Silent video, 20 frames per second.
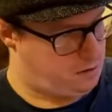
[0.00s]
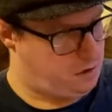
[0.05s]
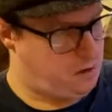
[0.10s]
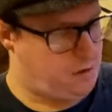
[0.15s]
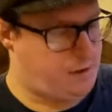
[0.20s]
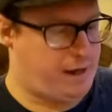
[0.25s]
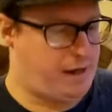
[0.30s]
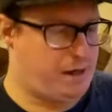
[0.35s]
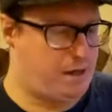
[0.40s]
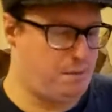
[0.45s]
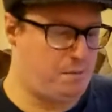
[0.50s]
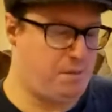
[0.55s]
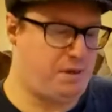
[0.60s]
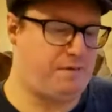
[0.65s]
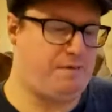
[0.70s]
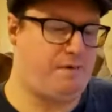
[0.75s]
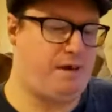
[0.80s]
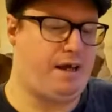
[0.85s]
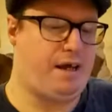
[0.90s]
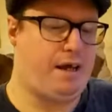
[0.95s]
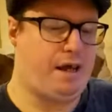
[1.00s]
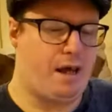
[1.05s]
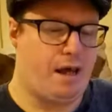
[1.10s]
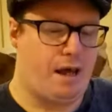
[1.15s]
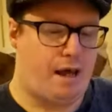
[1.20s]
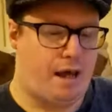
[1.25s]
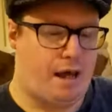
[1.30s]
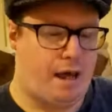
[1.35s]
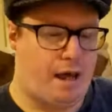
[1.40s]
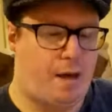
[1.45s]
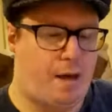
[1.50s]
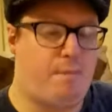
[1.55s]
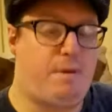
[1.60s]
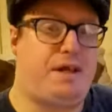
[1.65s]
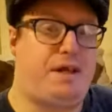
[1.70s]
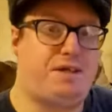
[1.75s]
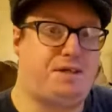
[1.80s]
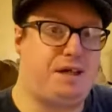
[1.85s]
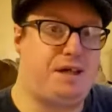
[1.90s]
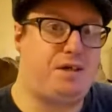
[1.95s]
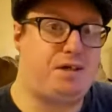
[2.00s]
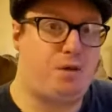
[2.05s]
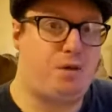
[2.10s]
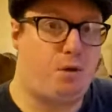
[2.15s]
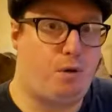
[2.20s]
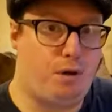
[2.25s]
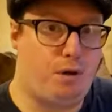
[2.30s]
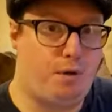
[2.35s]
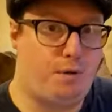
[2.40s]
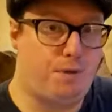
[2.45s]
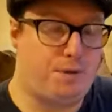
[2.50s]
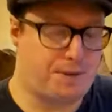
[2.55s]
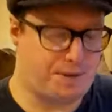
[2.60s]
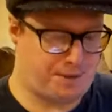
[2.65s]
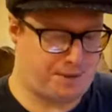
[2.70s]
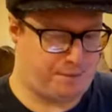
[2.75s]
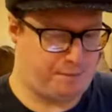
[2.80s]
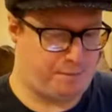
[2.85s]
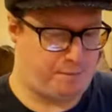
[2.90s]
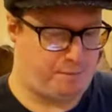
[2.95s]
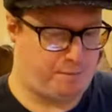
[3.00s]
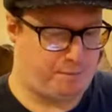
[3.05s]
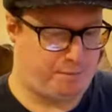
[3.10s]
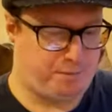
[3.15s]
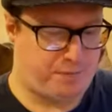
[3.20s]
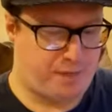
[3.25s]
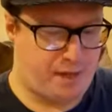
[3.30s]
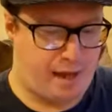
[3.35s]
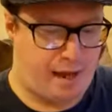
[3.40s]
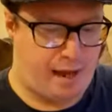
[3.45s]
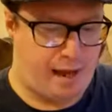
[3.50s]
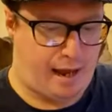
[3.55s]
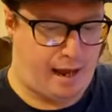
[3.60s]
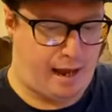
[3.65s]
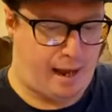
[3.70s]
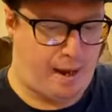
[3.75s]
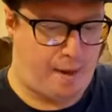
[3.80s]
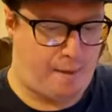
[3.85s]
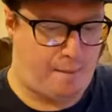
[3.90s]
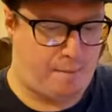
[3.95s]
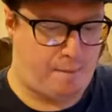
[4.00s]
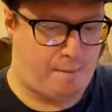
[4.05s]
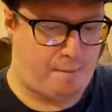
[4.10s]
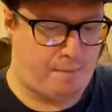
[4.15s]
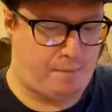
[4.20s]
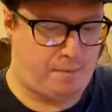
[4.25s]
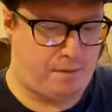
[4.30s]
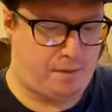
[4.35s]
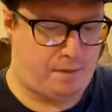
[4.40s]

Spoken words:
Oh yeah, number three, essential oils that